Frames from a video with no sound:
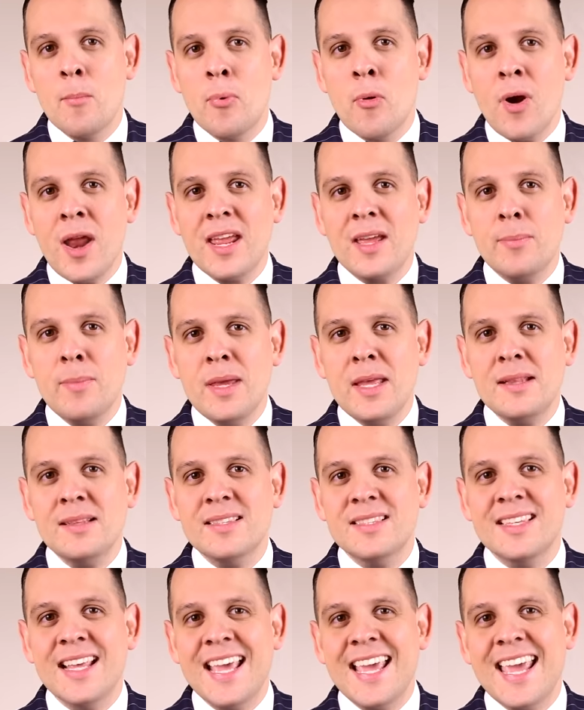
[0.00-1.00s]
break
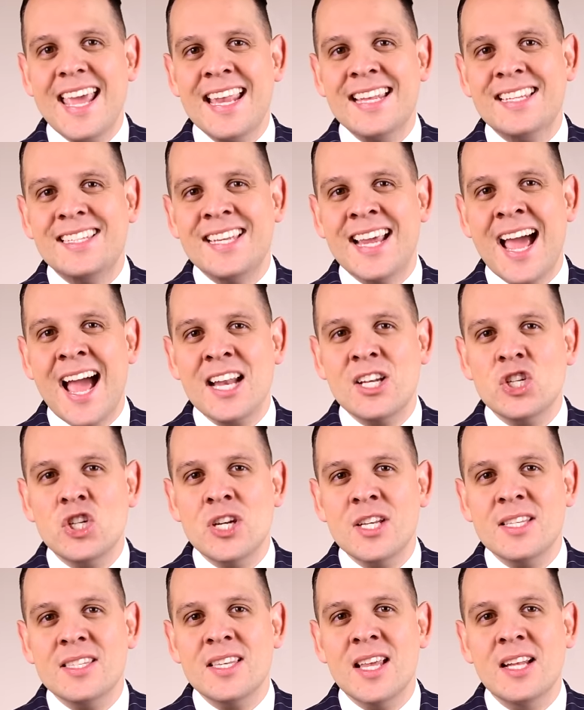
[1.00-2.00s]
means it
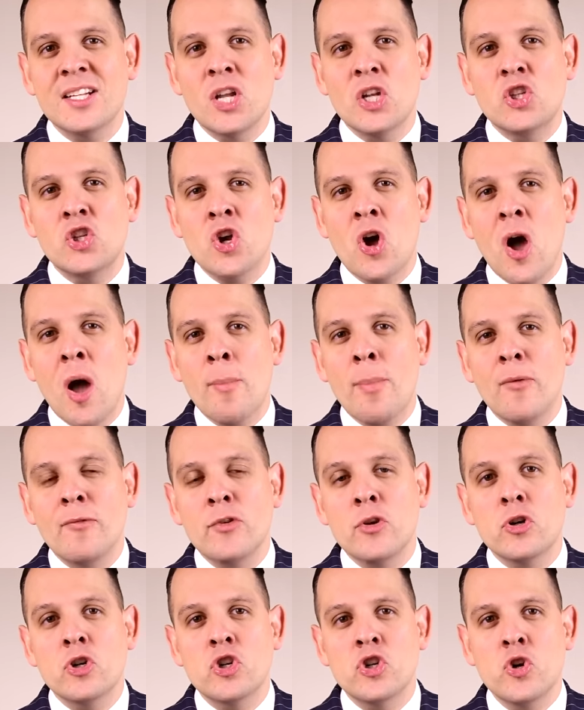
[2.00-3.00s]
touches the top
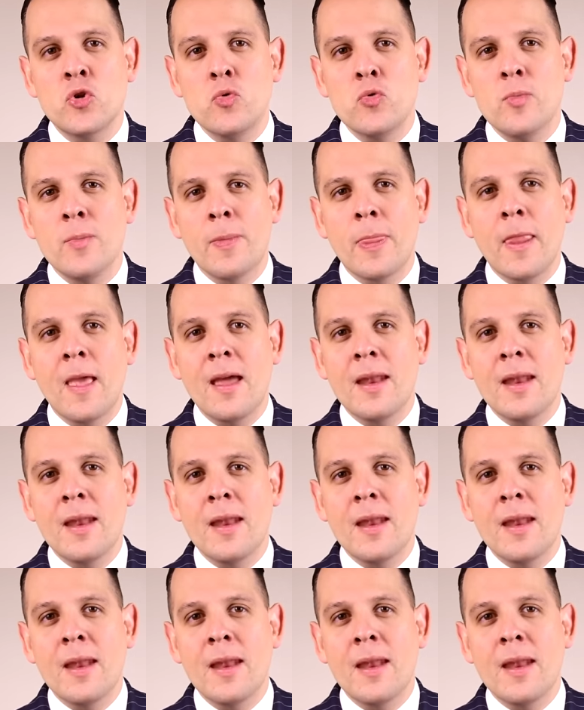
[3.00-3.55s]
of your shoe.